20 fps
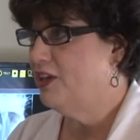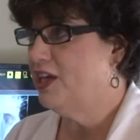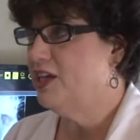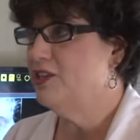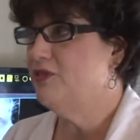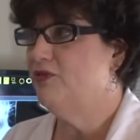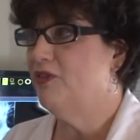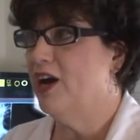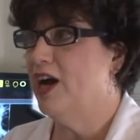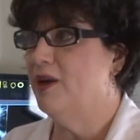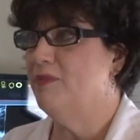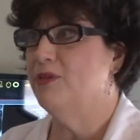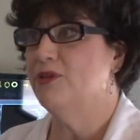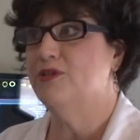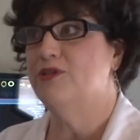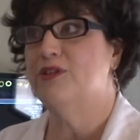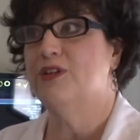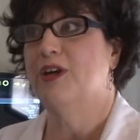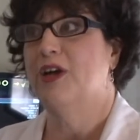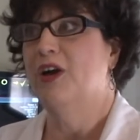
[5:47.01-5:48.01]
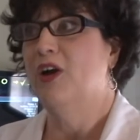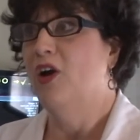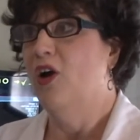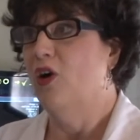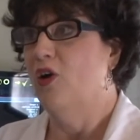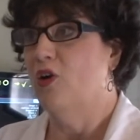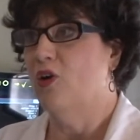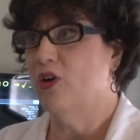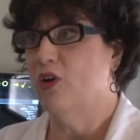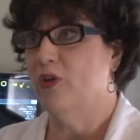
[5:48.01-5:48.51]
these fibers
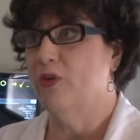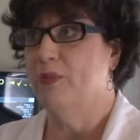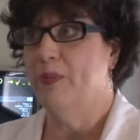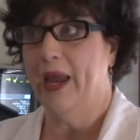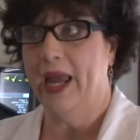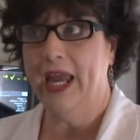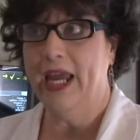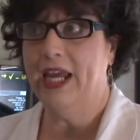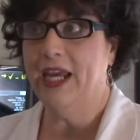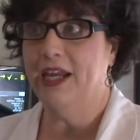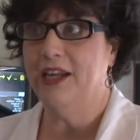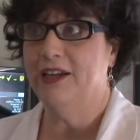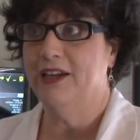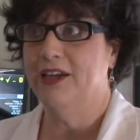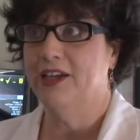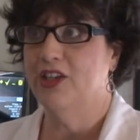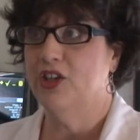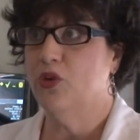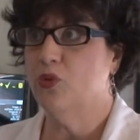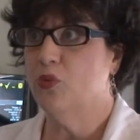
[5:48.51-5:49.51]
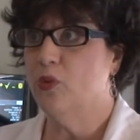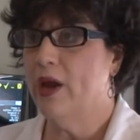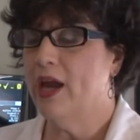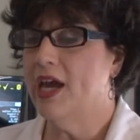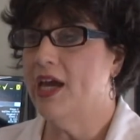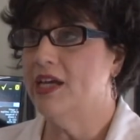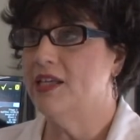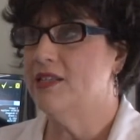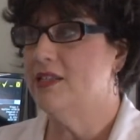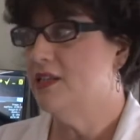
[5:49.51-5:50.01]
are pain. The
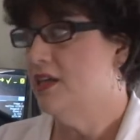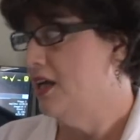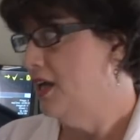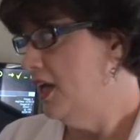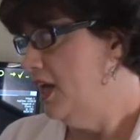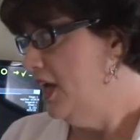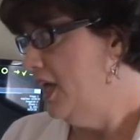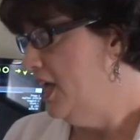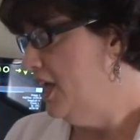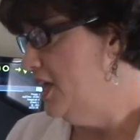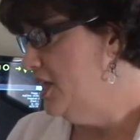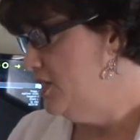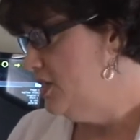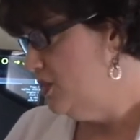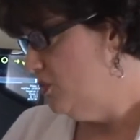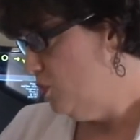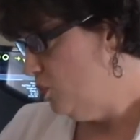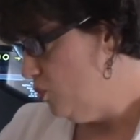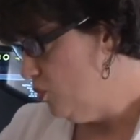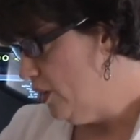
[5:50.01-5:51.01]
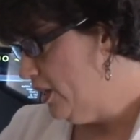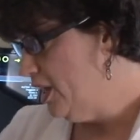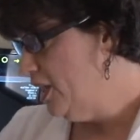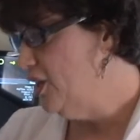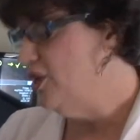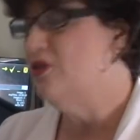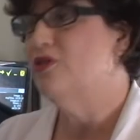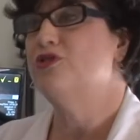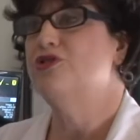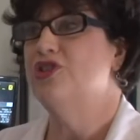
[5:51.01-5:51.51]
rest is
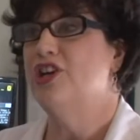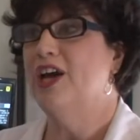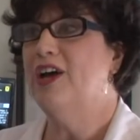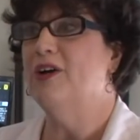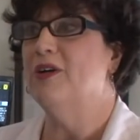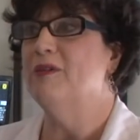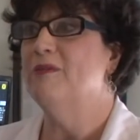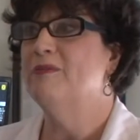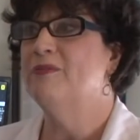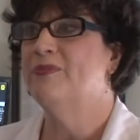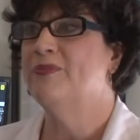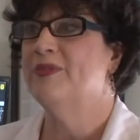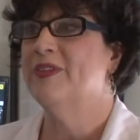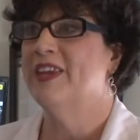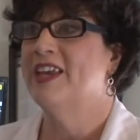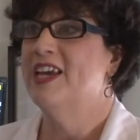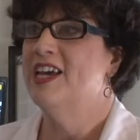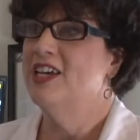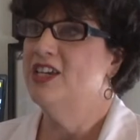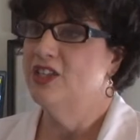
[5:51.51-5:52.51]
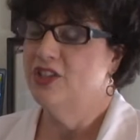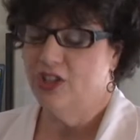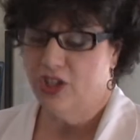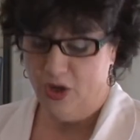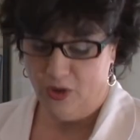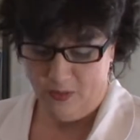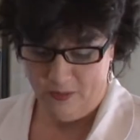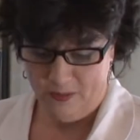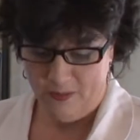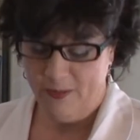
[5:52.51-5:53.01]
running your show.
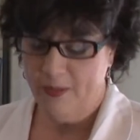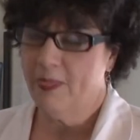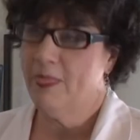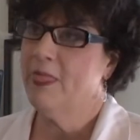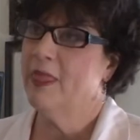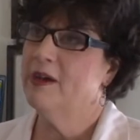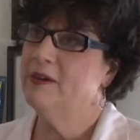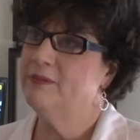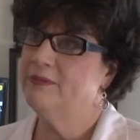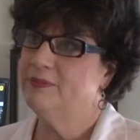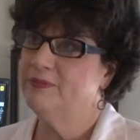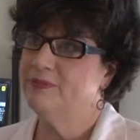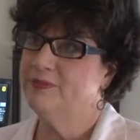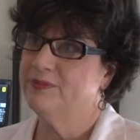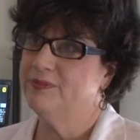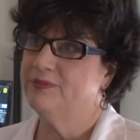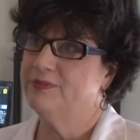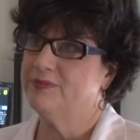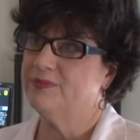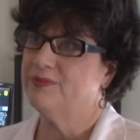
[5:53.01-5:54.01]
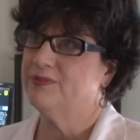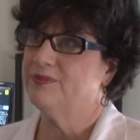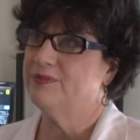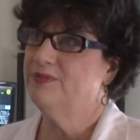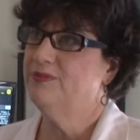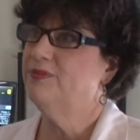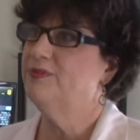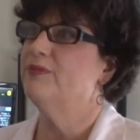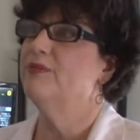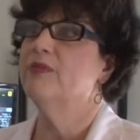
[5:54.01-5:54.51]
So, so, so, these aren't getting the
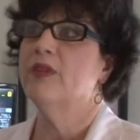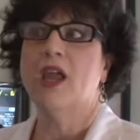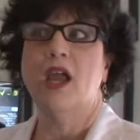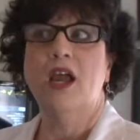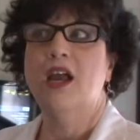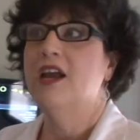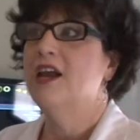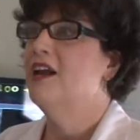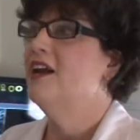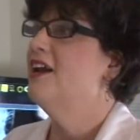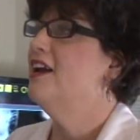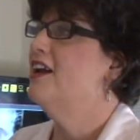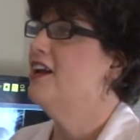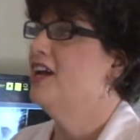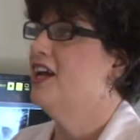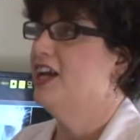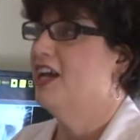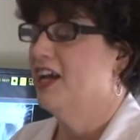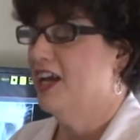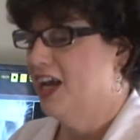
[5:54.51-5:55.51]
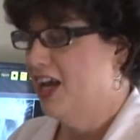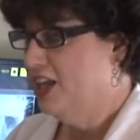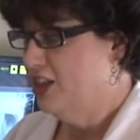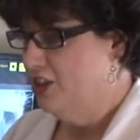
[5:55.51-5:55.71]
juices that they're supposed to be getting.